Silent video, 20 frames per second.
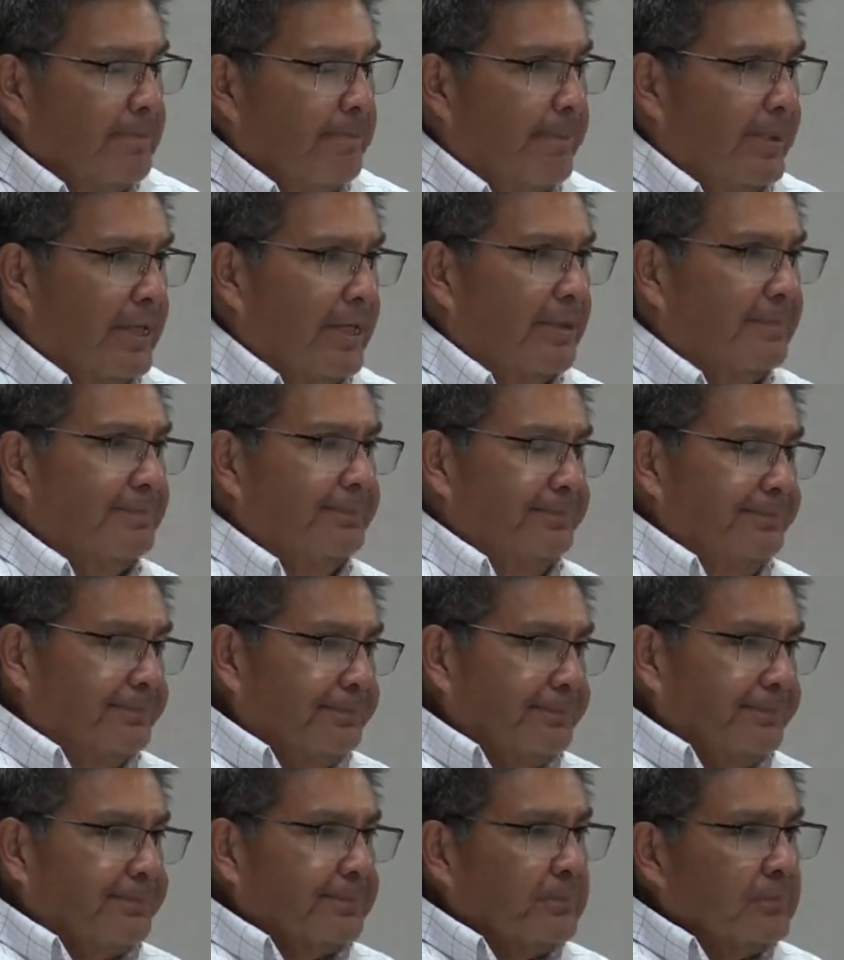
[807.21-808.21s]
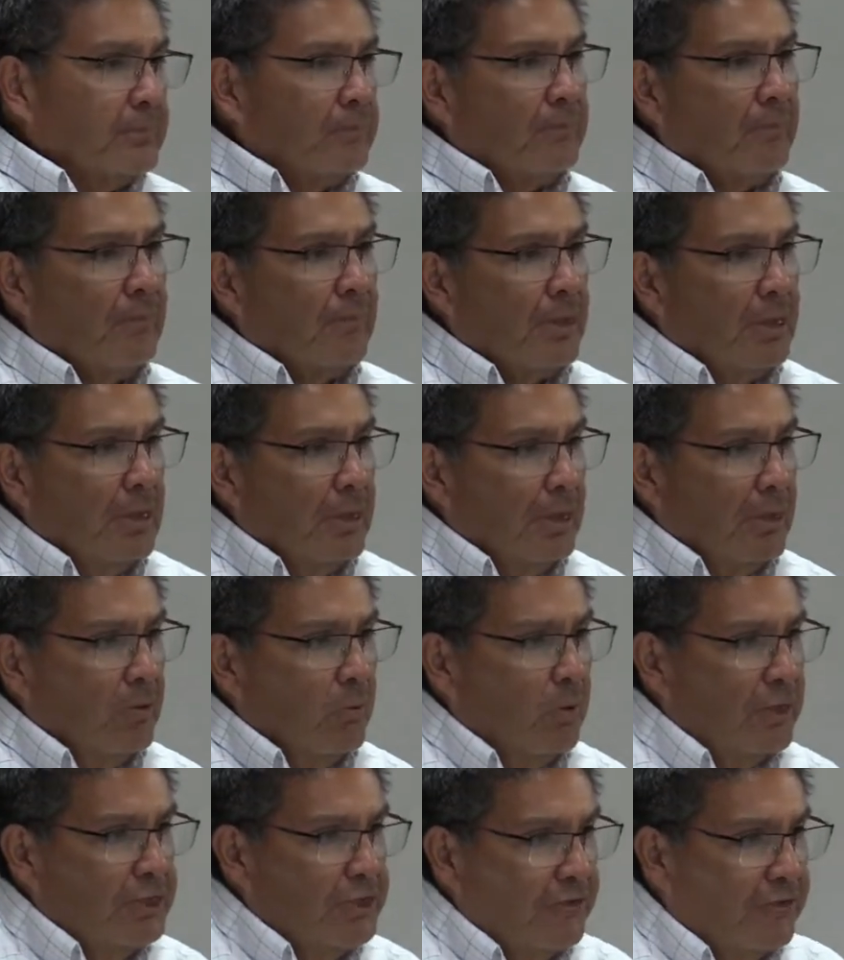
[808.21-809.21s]
but
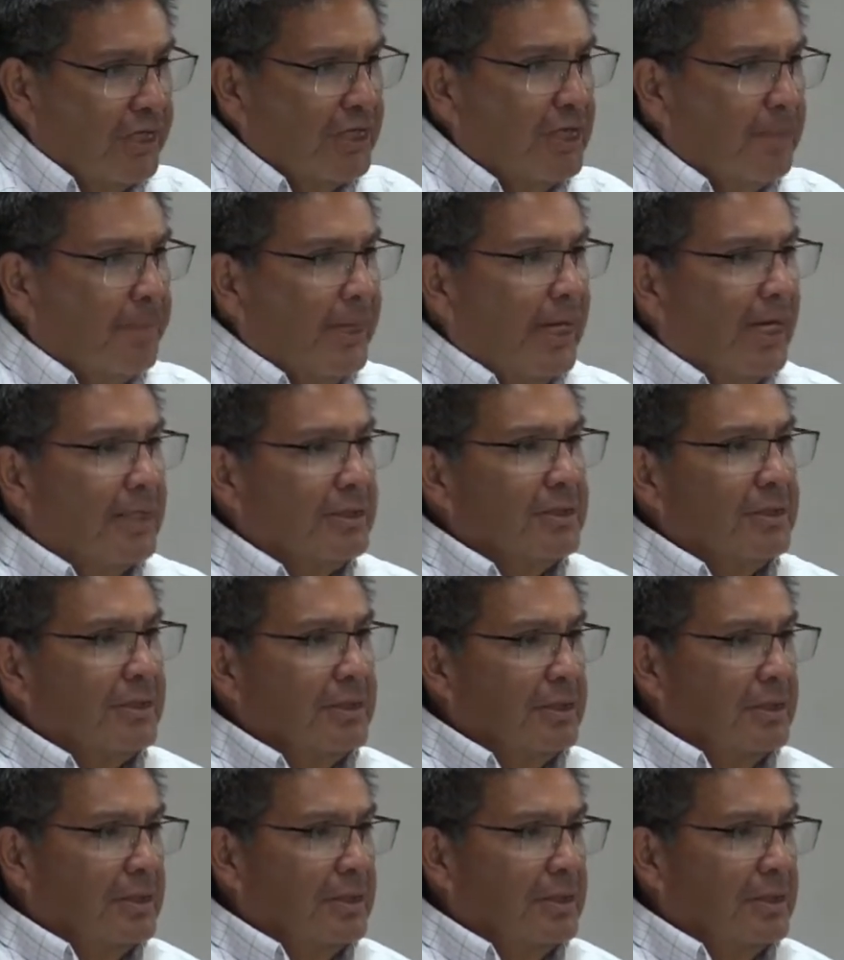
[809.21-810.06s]
when you think about